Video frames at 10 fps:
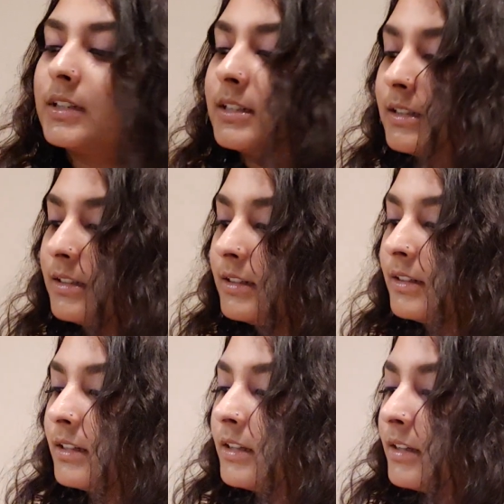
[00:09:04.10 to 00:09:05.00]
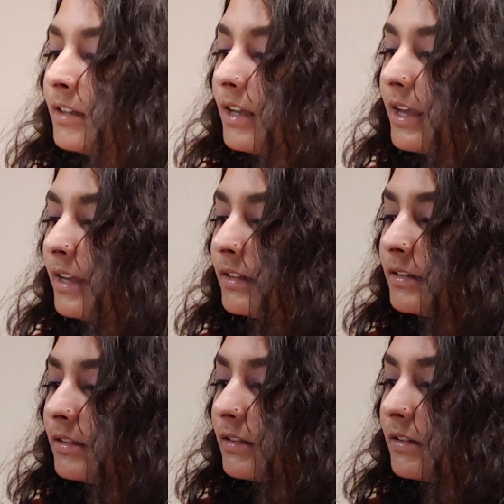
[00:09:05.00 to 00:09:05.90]
it.
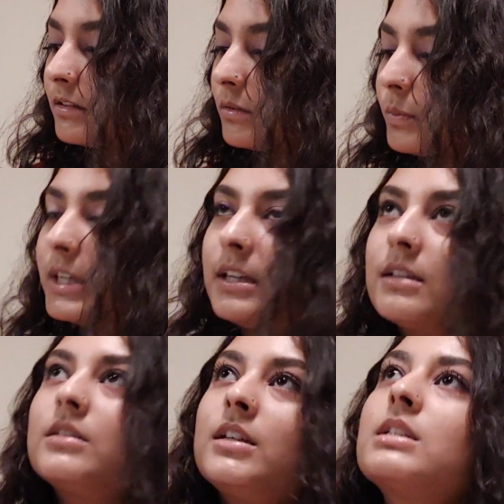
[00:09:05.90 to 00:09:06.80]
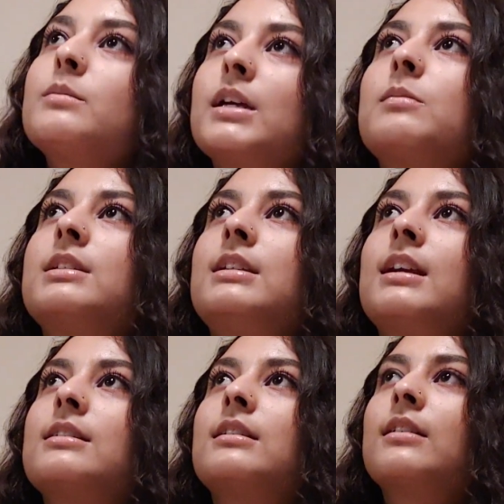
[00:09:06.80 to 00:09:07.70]
And we need to make
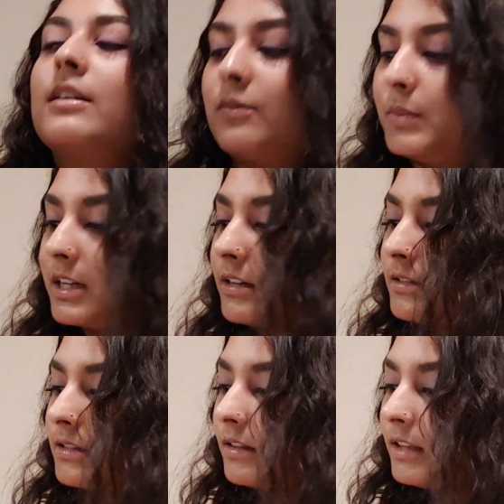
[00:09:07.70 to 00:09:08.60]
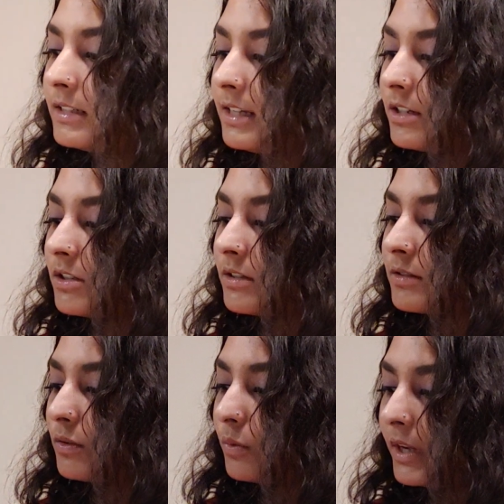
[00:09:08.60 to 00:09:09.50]
mistakes in life because they teach
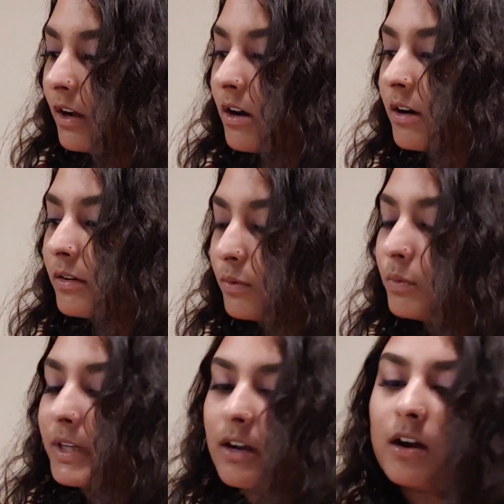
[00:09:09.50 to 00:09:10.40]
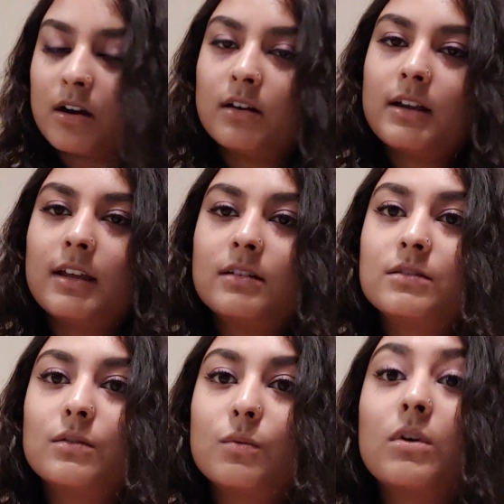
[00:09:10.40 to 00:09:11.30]
us who we are
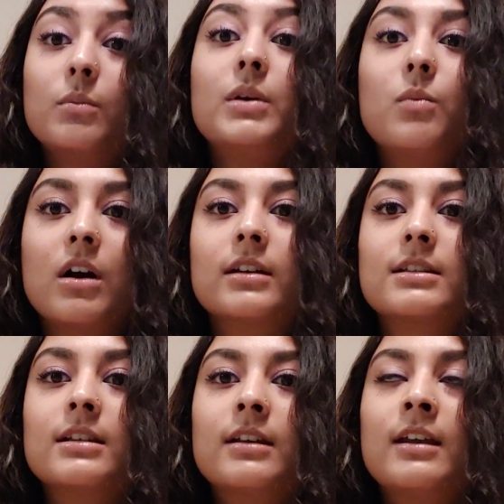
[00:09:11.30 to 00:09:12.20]
and what we want.